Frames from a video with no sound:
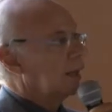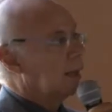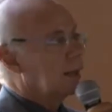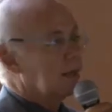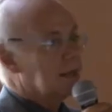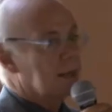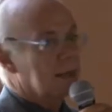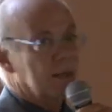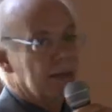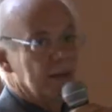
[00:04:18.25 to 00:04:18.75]

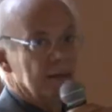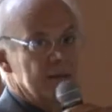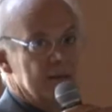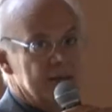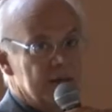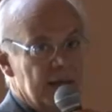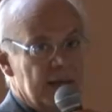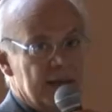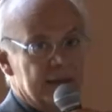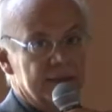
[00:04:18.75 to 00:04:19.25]
uh,
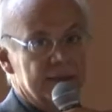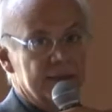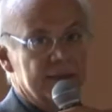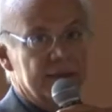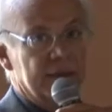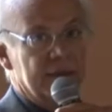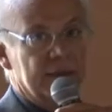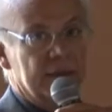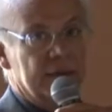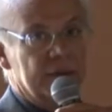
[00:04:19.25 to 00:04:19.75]
that
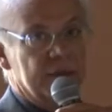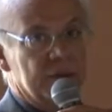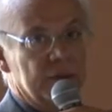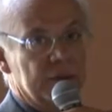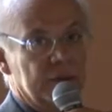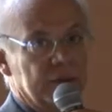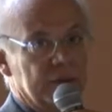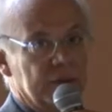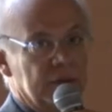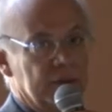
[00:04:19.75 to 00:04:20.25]
uh,
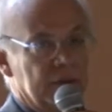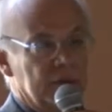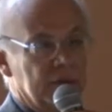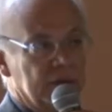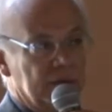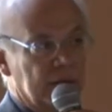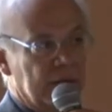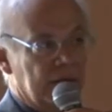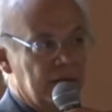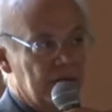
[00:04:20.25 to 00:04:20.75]

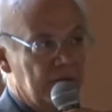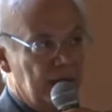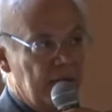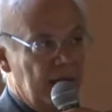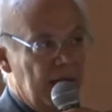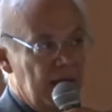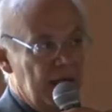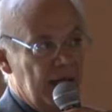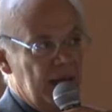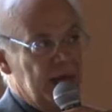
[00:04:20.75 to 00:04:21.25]

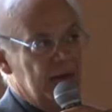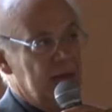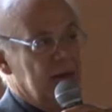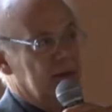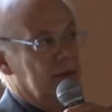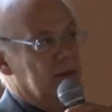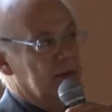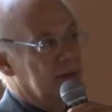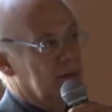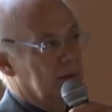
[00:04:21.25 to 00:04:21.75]
may
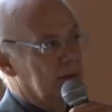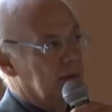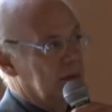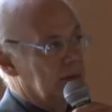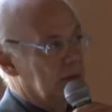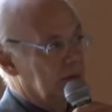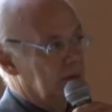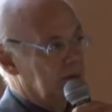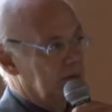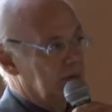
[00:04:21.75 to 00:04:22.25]
uh,